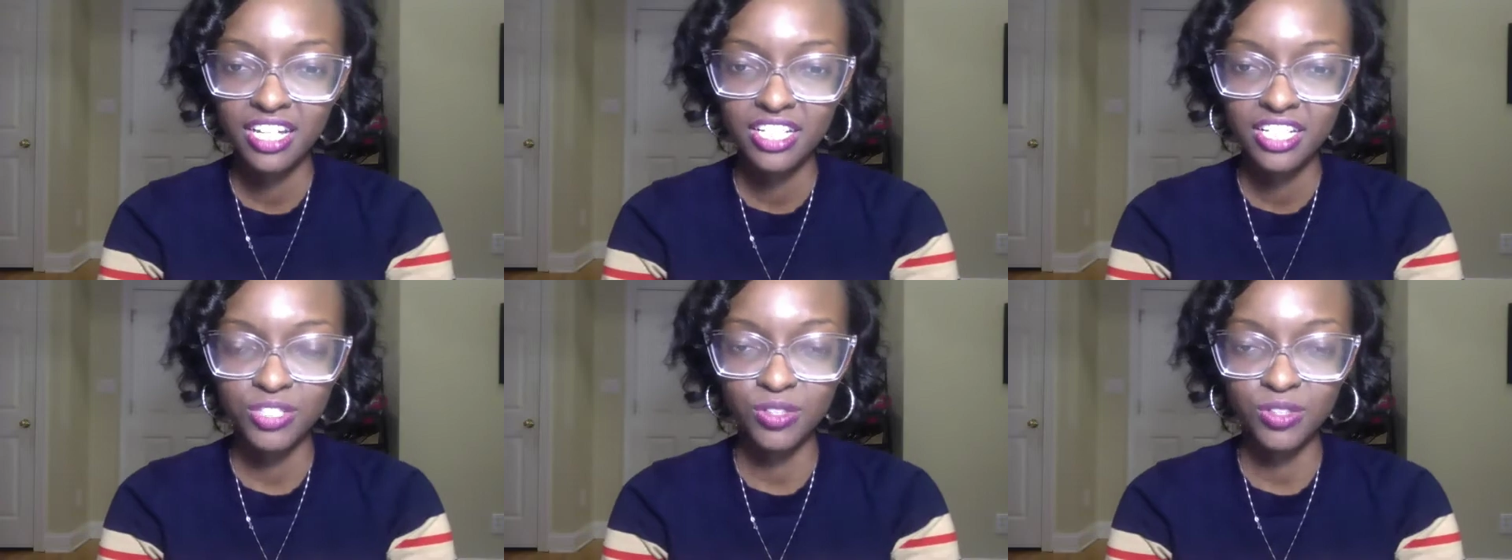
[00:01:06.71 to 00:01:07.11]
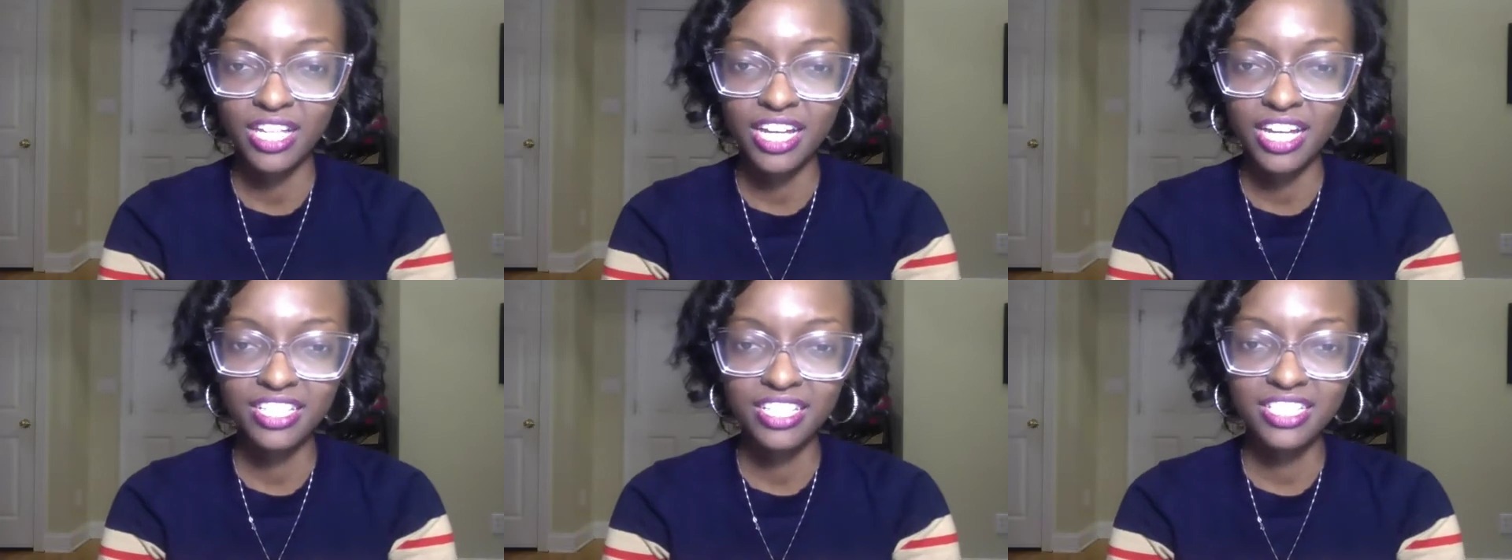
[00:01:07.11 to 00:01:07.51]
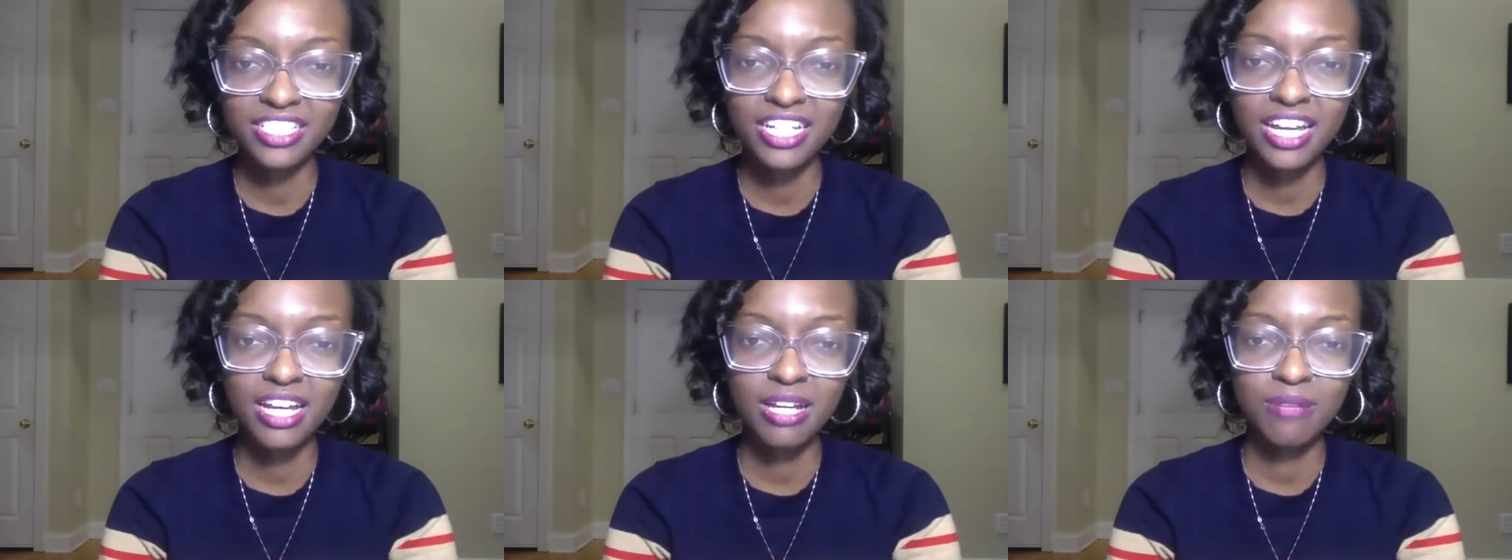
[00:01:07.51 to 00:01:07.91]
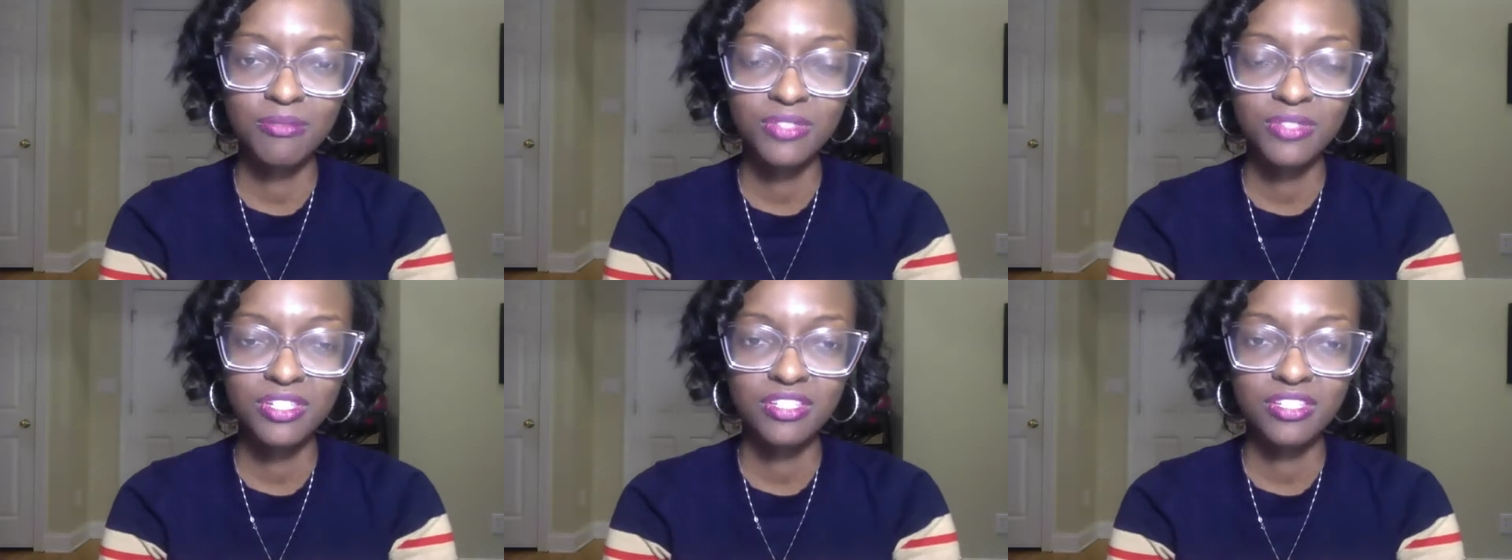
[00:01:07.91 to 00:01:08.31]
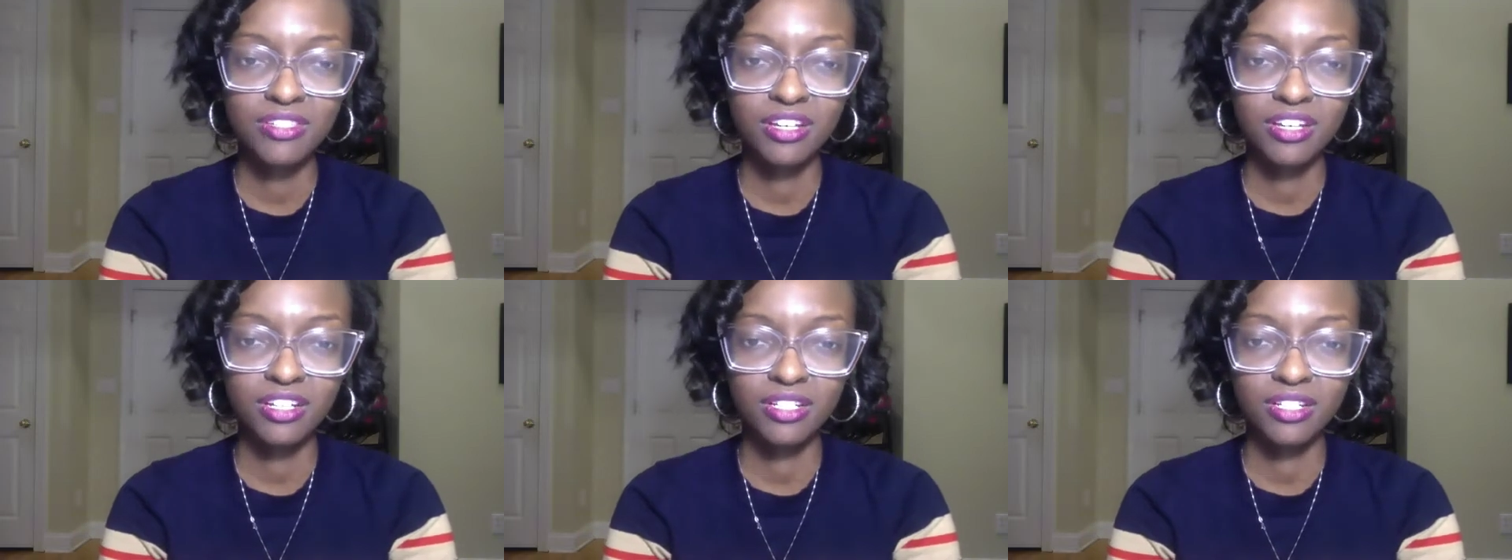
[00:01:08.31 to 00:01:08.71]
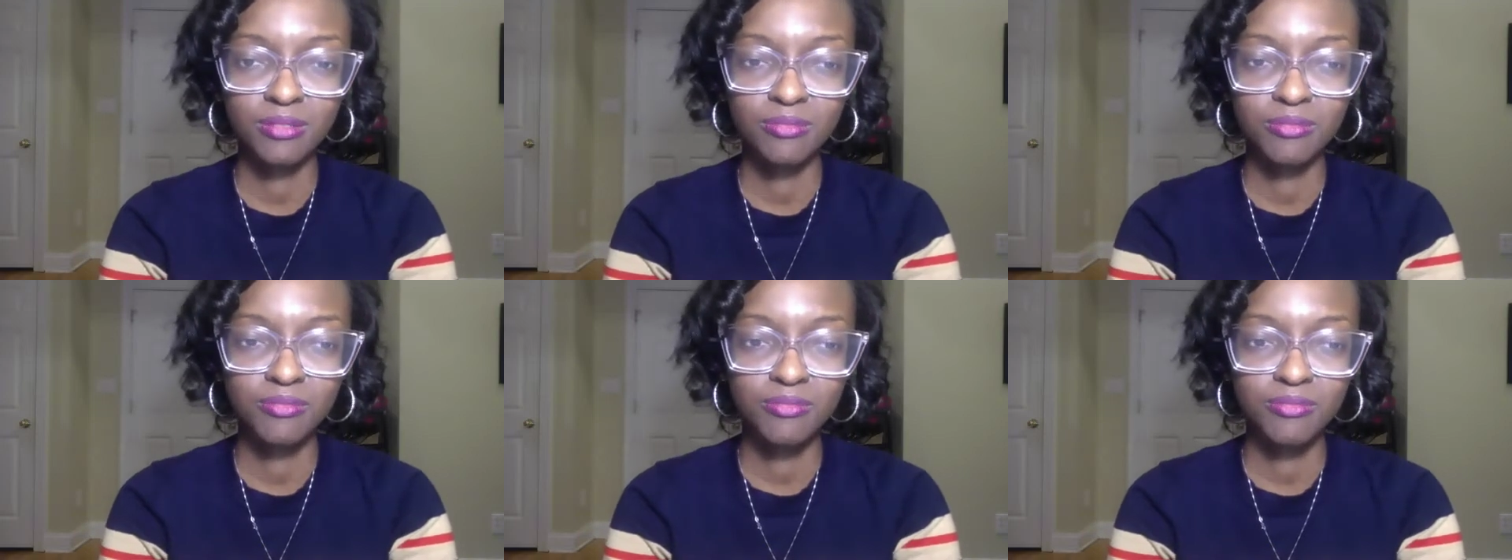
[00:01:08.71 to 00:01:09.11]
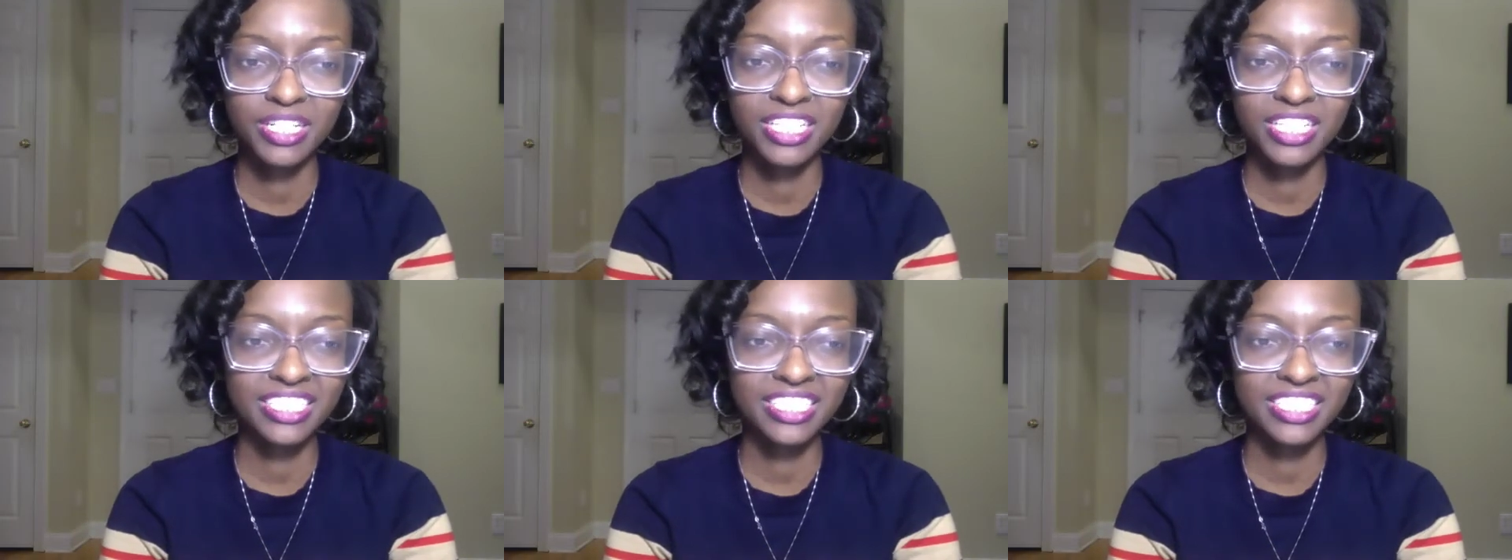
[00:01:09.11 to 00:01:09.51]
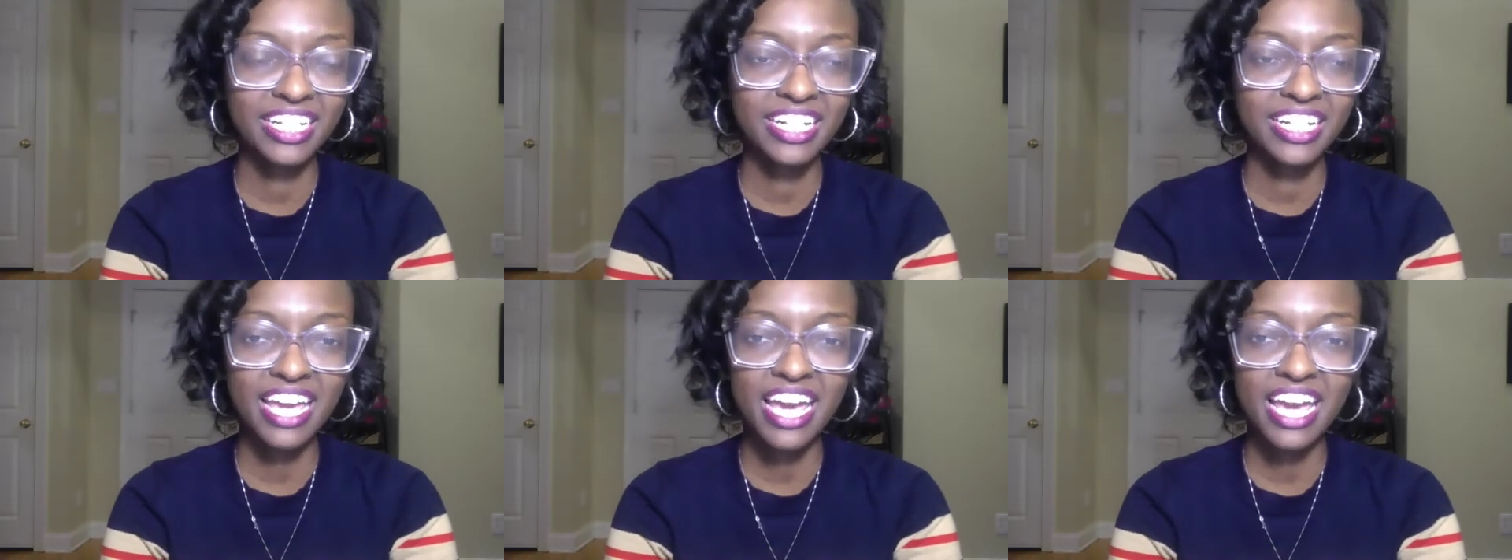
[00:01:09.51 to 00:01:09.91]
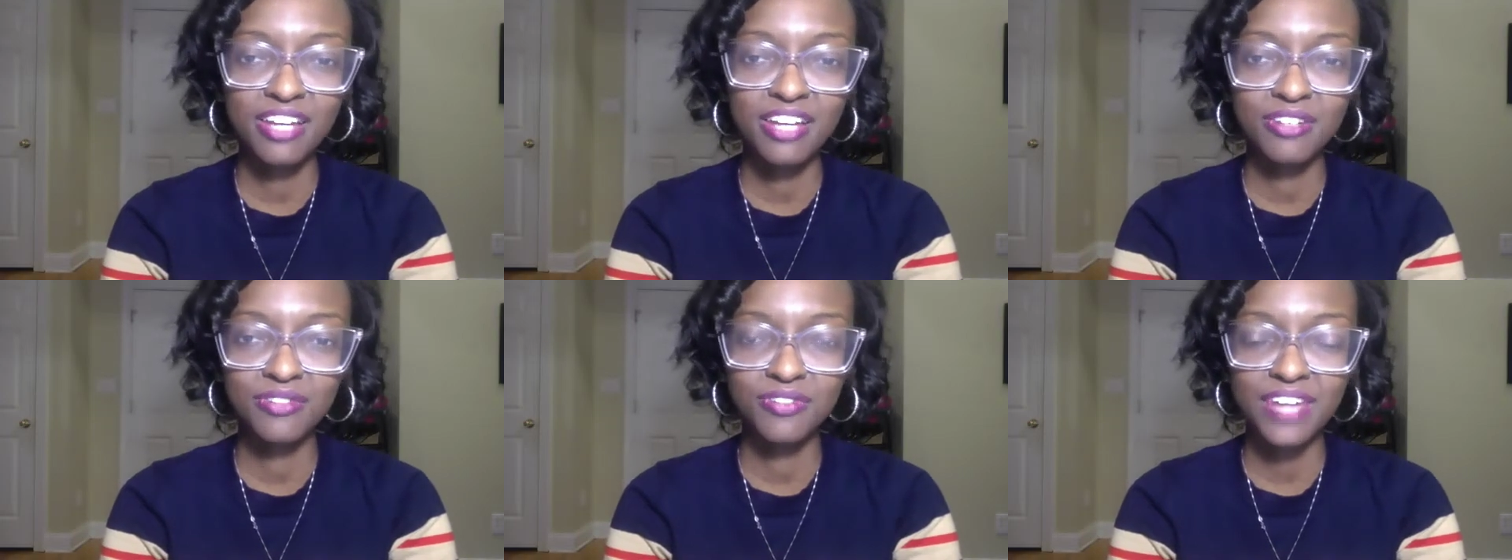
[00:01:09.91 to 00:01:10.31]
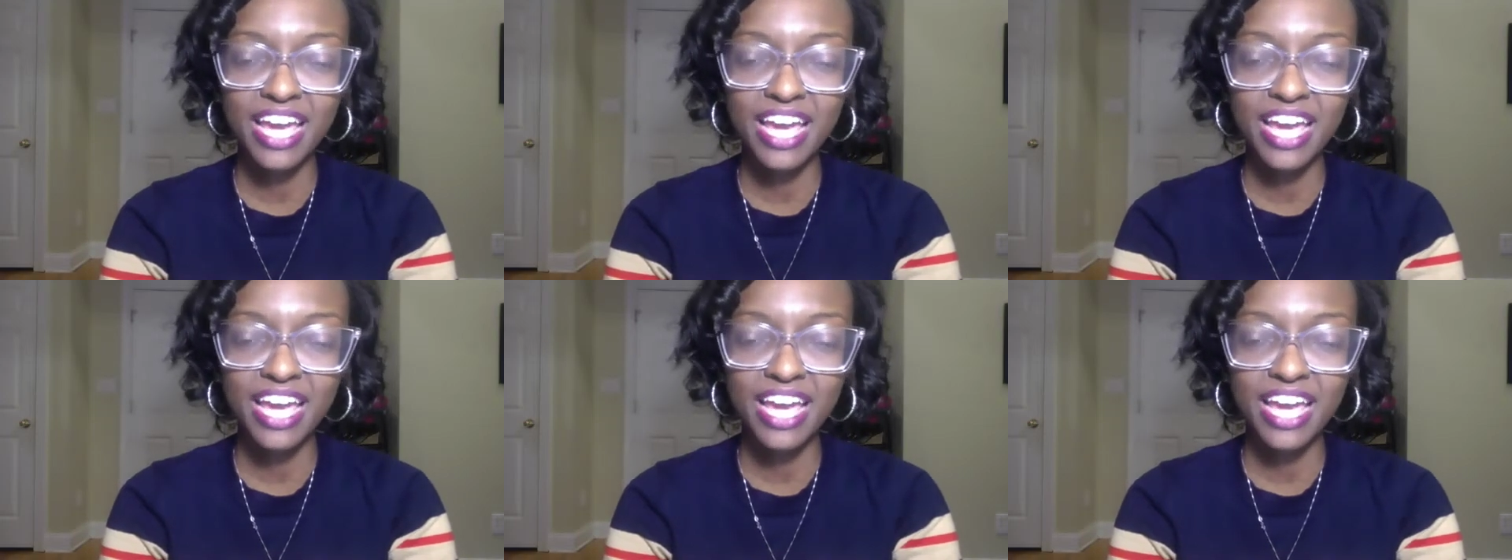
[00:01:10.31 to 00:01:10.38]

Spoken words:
So a lot of the times, because they didn't have